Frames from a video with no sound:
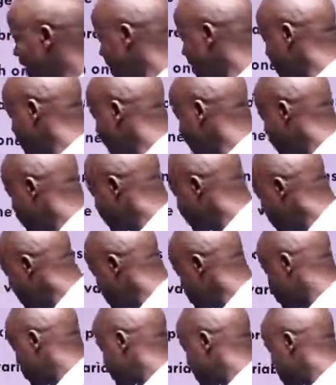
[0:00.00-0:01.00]
again, for
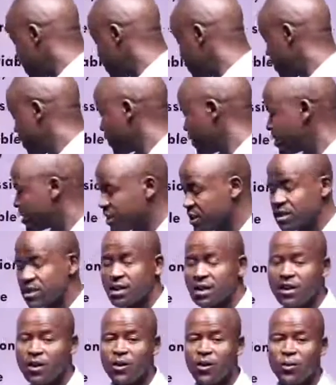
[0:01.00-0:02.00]
these quadratic equations,
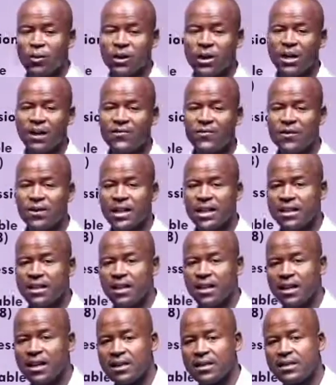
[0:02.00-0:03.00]
we have
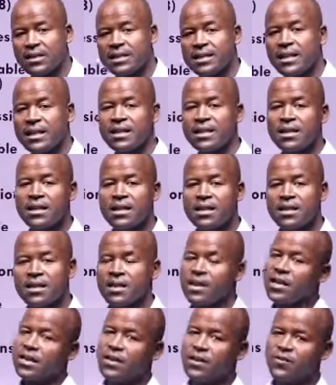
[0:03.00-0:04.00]
seen
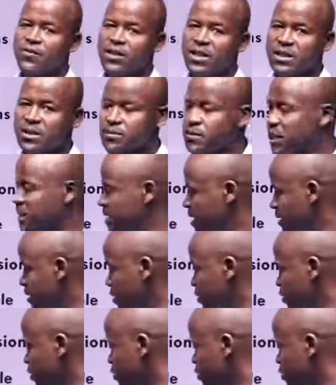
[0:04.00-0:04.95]
3 different methods to